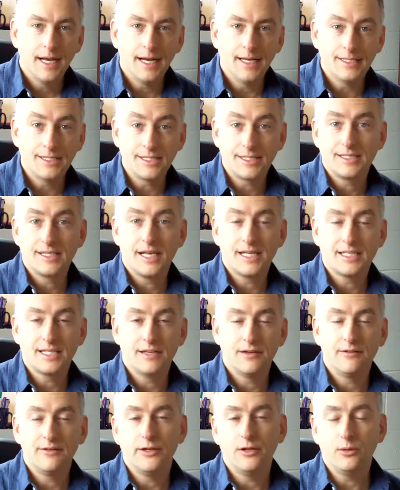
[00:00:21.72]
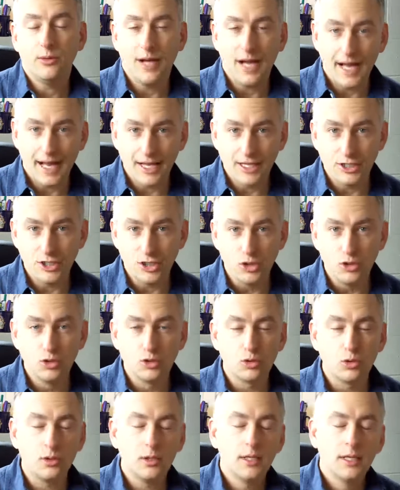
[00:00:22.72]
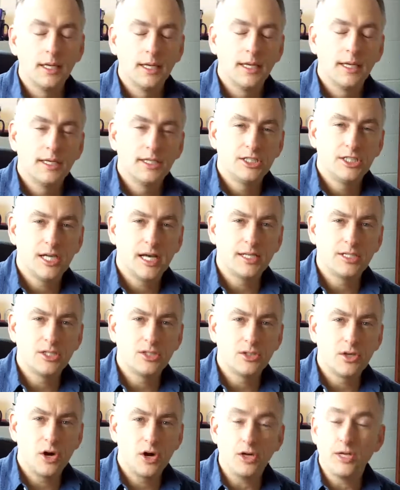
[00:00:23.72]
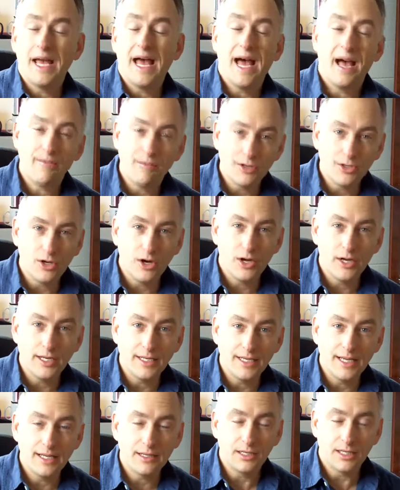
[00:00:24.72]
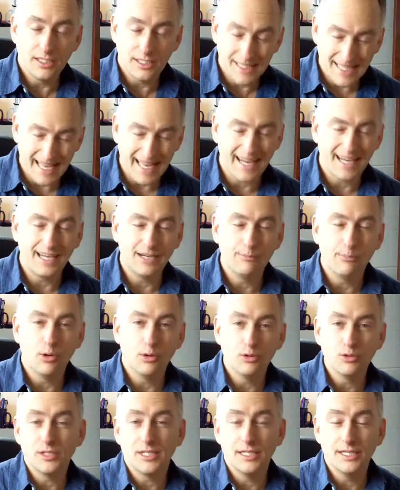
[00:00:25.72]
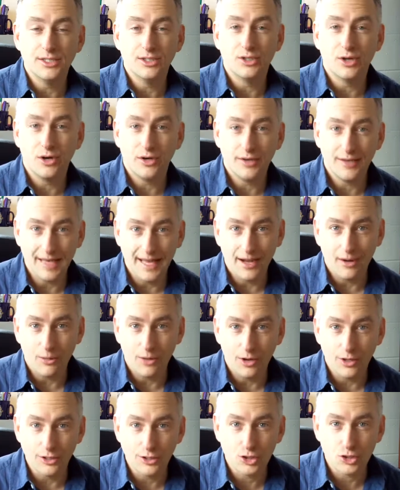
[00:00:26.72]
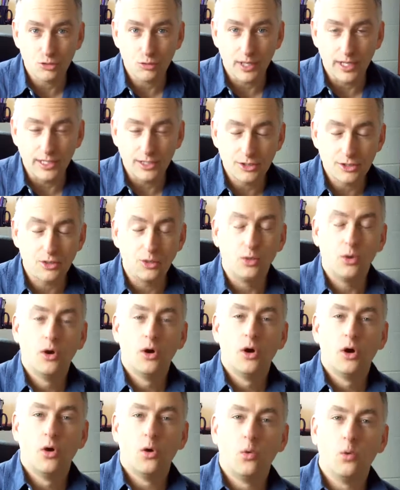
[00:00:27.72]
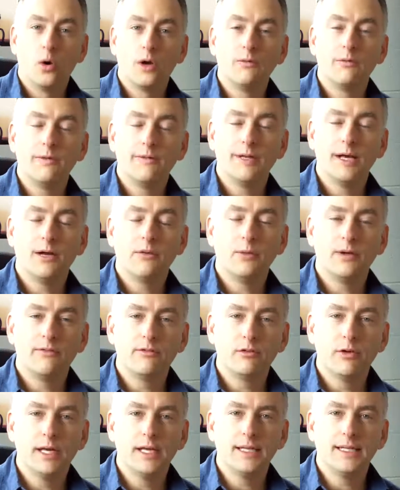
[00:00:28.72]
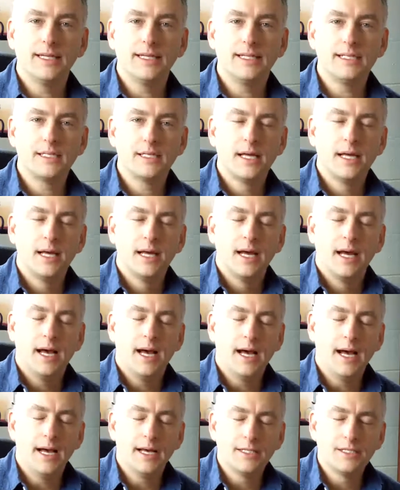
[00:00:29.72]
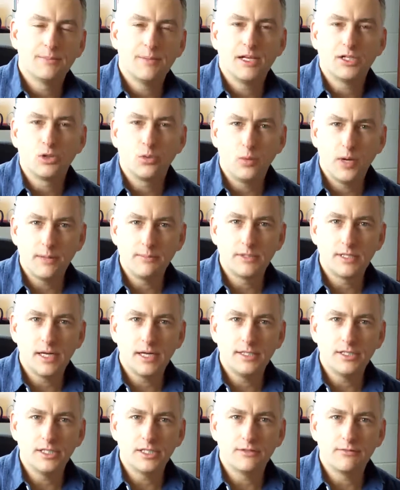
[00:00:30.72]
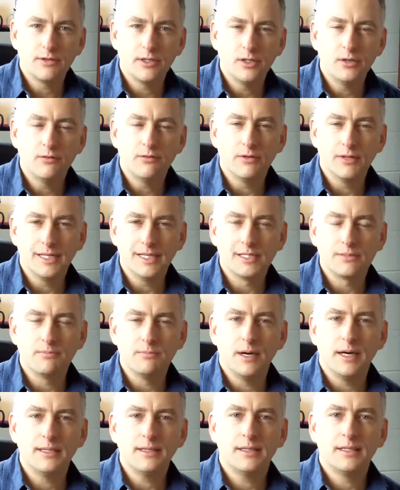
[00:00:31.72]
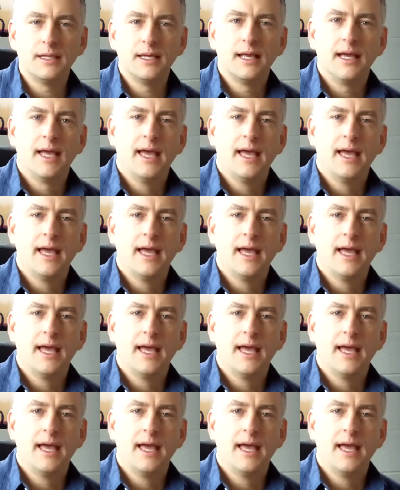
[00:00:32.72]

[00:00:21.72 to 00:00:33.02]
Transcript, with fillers: uh, success interview as usual. Chances are you haven't got it yet because Canada Post is now on strike. So, what have we done? We've created this uh, special website just for you for this month.